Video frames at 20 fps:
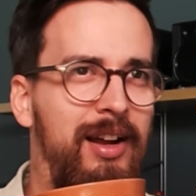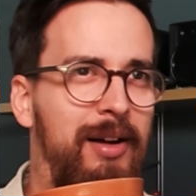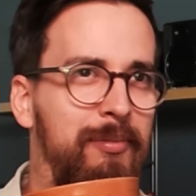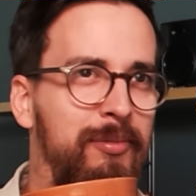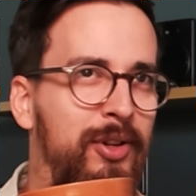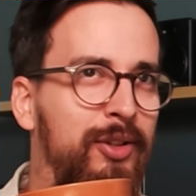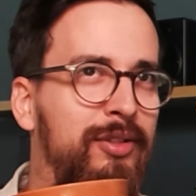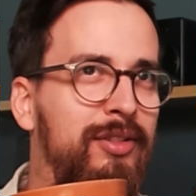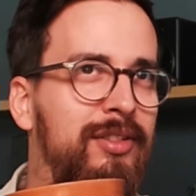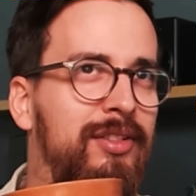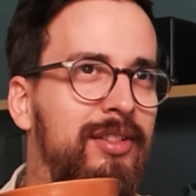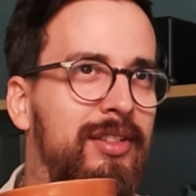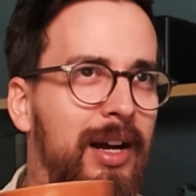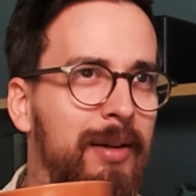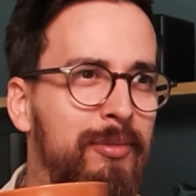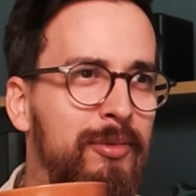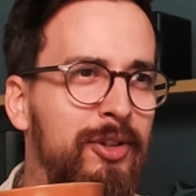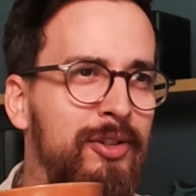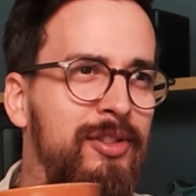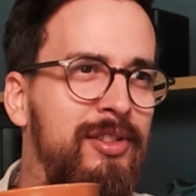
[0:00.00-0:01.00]
I'm
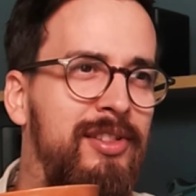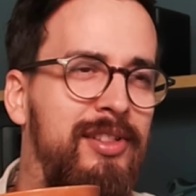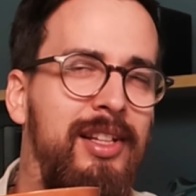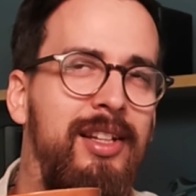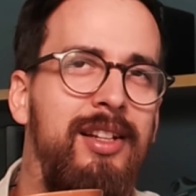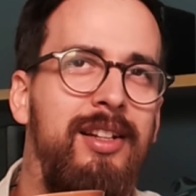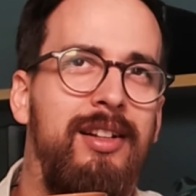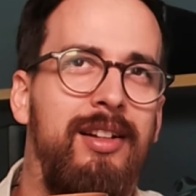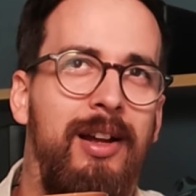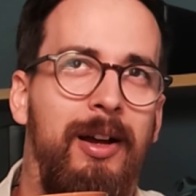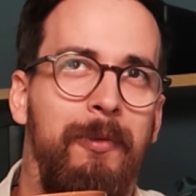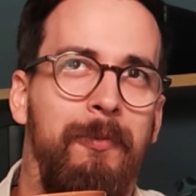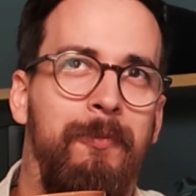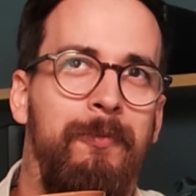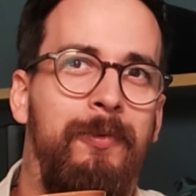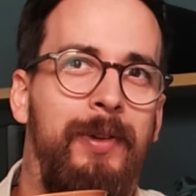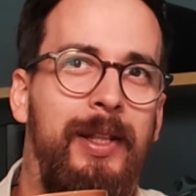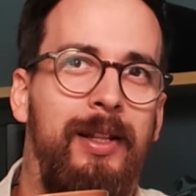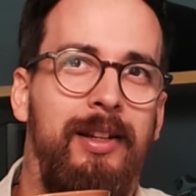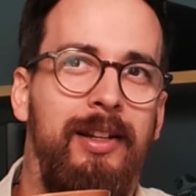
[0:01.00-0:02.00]
not sick. I'm
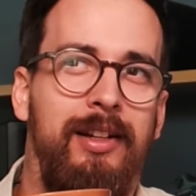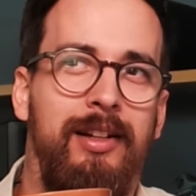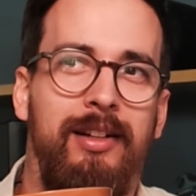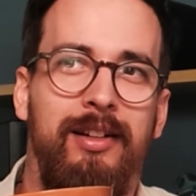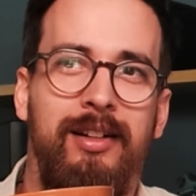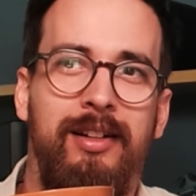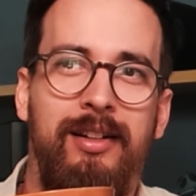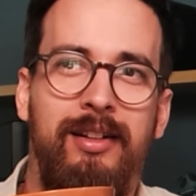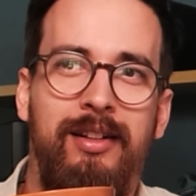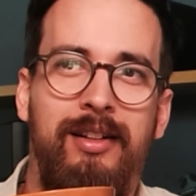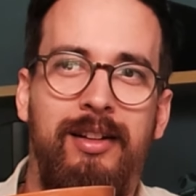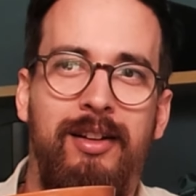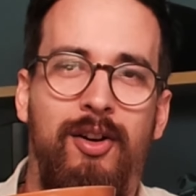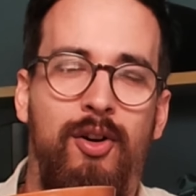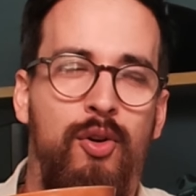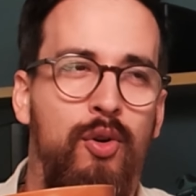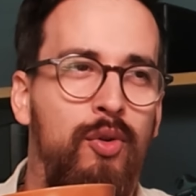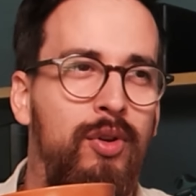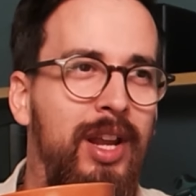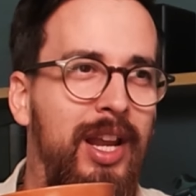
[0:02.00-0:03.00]
feeling
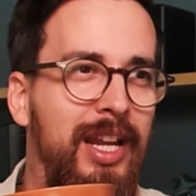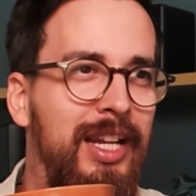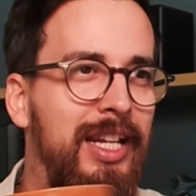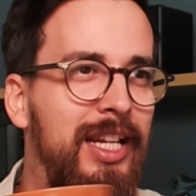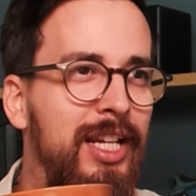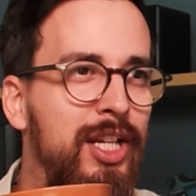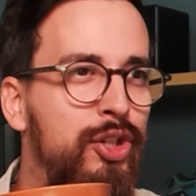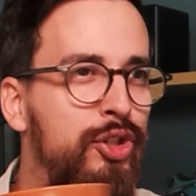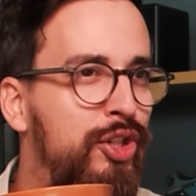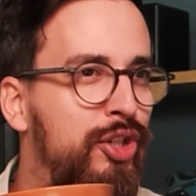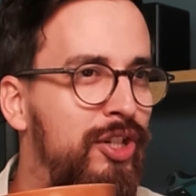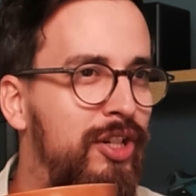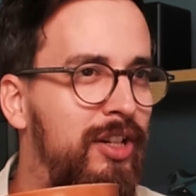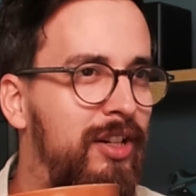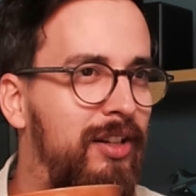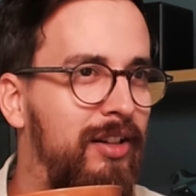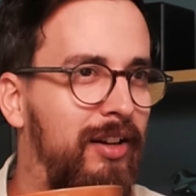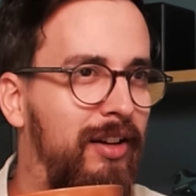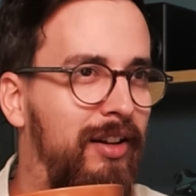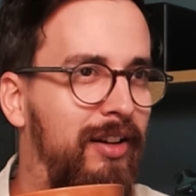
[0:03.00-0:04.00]
okay-ish,
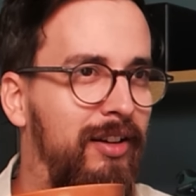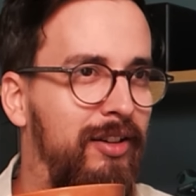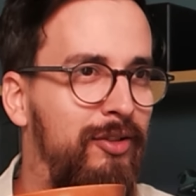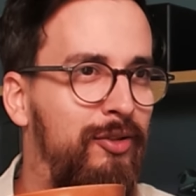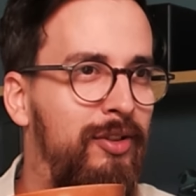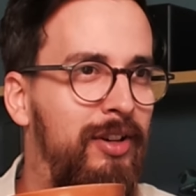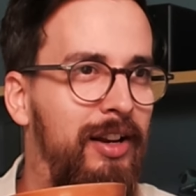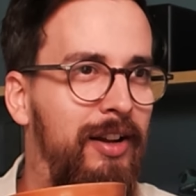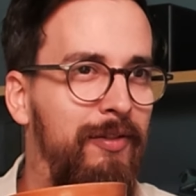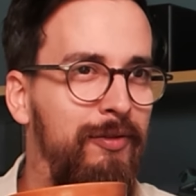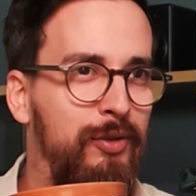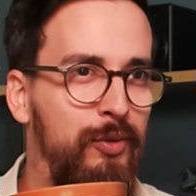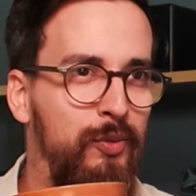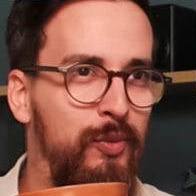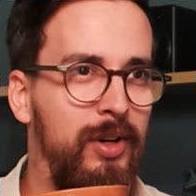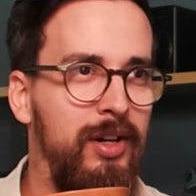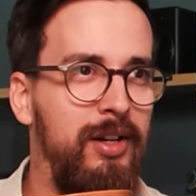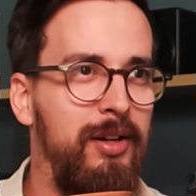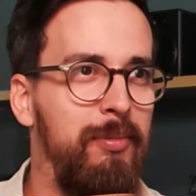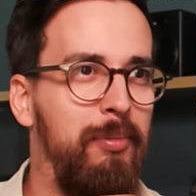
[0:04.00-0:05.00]
good enough to
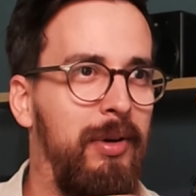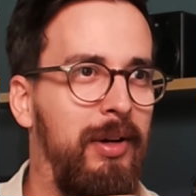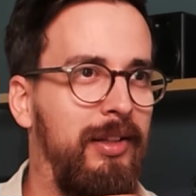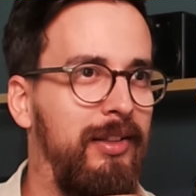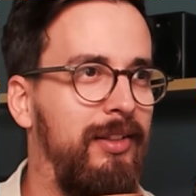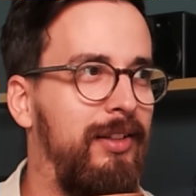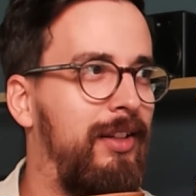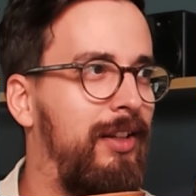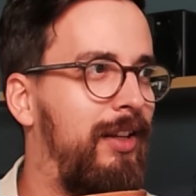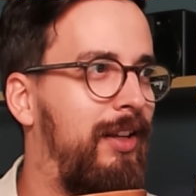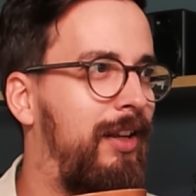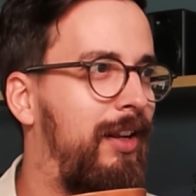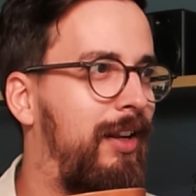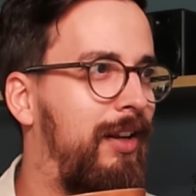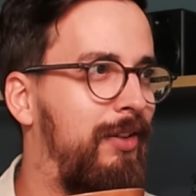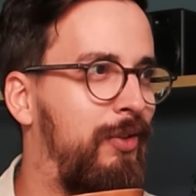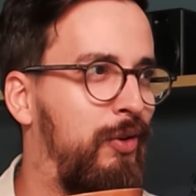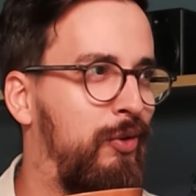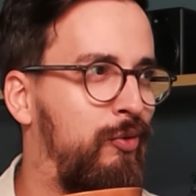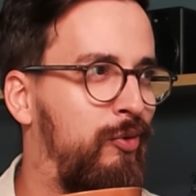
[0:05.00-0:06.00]
work, but
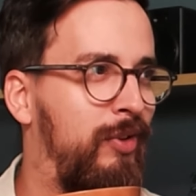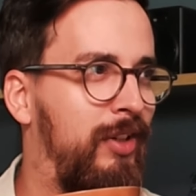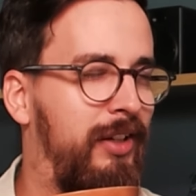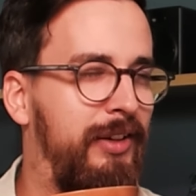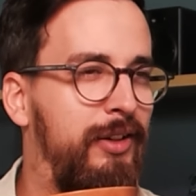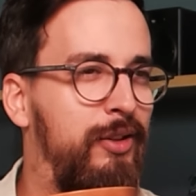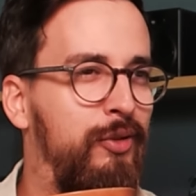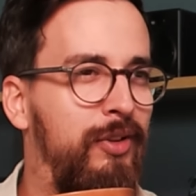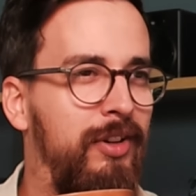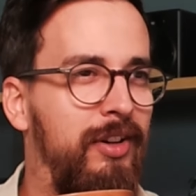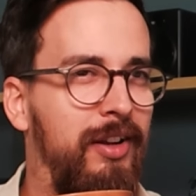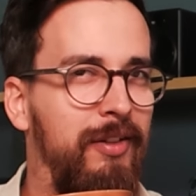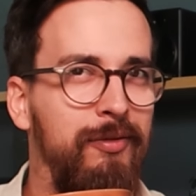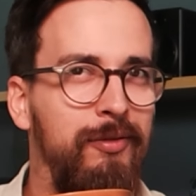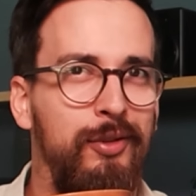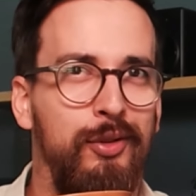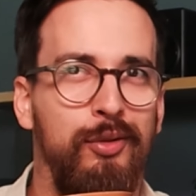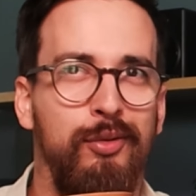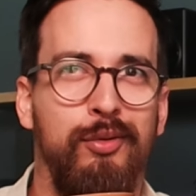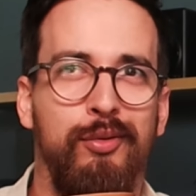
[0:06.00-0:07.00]
not really good enough
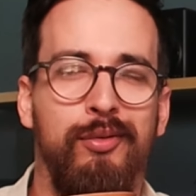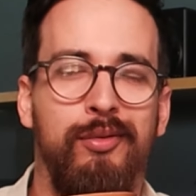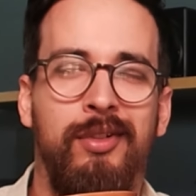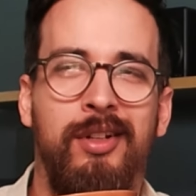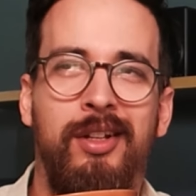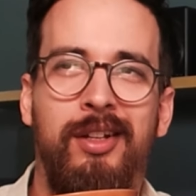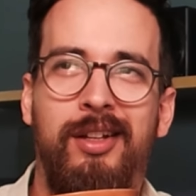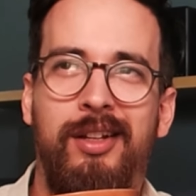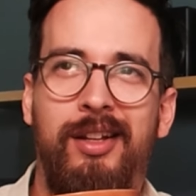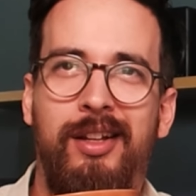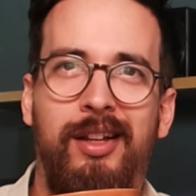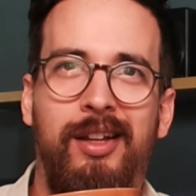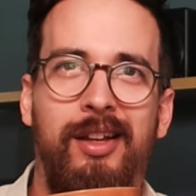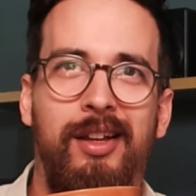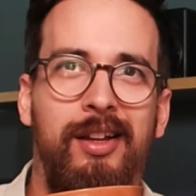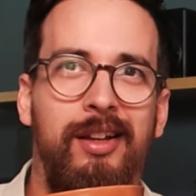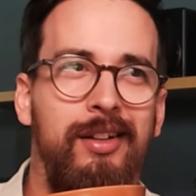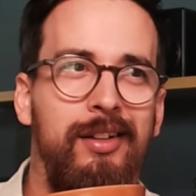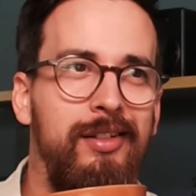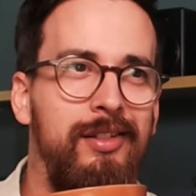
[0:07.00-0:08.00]
to
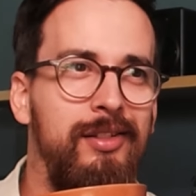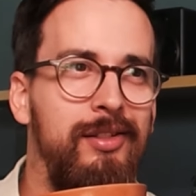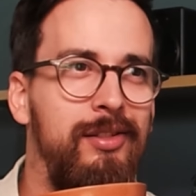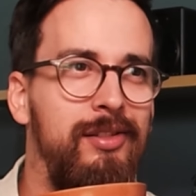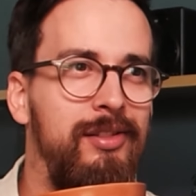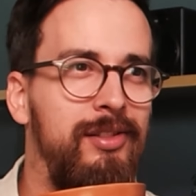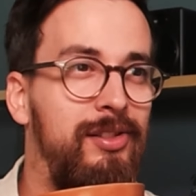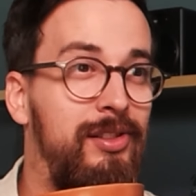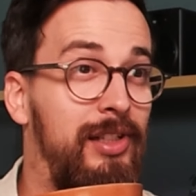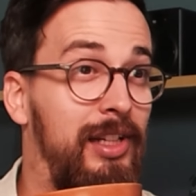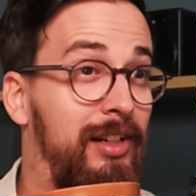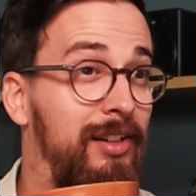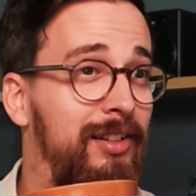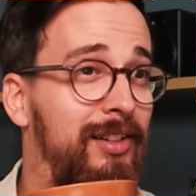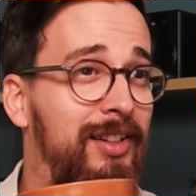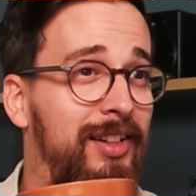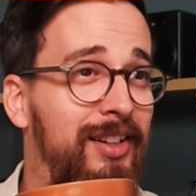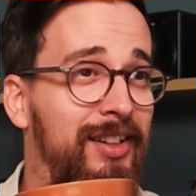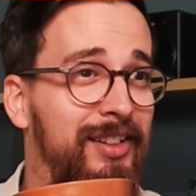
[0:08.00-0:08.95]
sing.